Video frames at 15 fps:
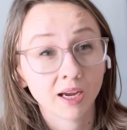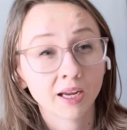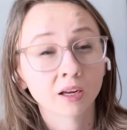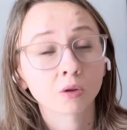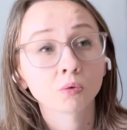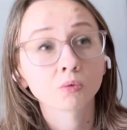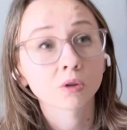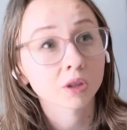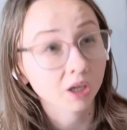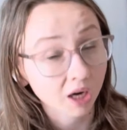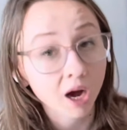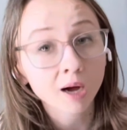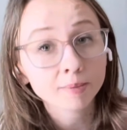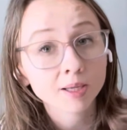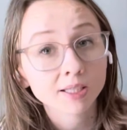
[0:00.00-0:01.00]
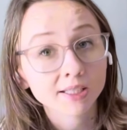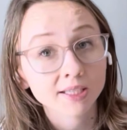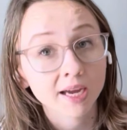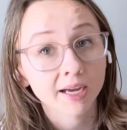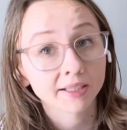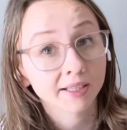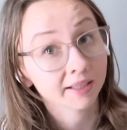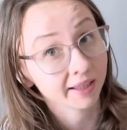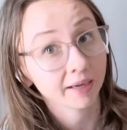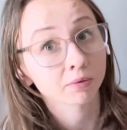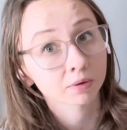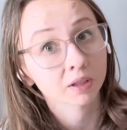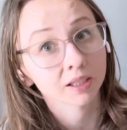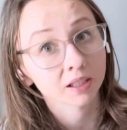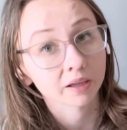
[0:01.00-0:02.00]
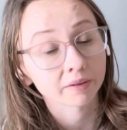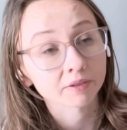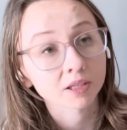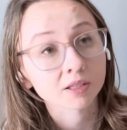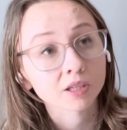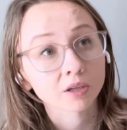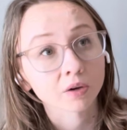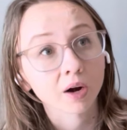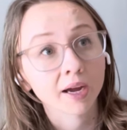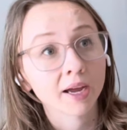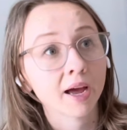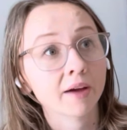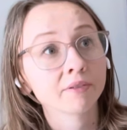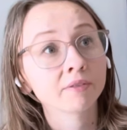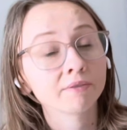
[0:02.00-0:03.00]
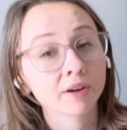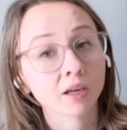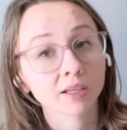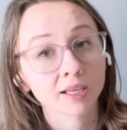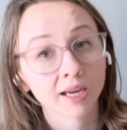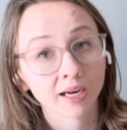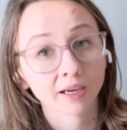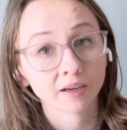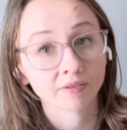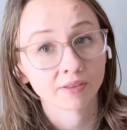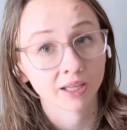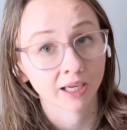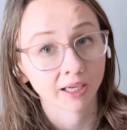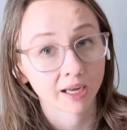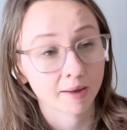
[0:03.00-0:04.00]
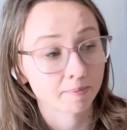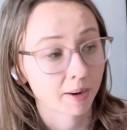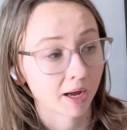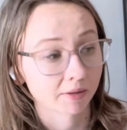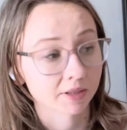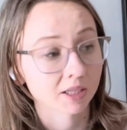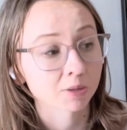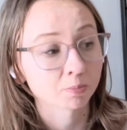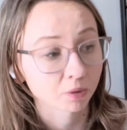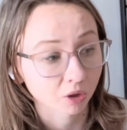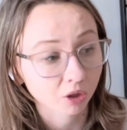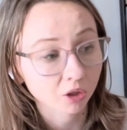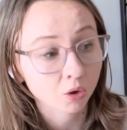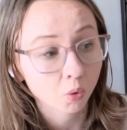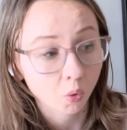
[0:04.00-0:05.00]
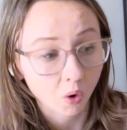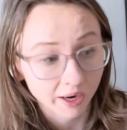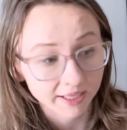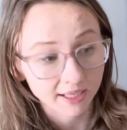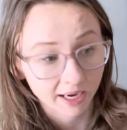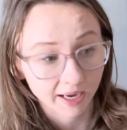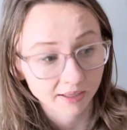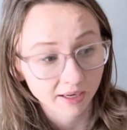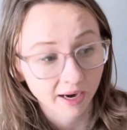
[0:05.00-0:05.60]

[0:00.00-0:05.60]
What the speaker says: And the comments say that they really loved it too. I haven't found a negative thing about this book quite yet.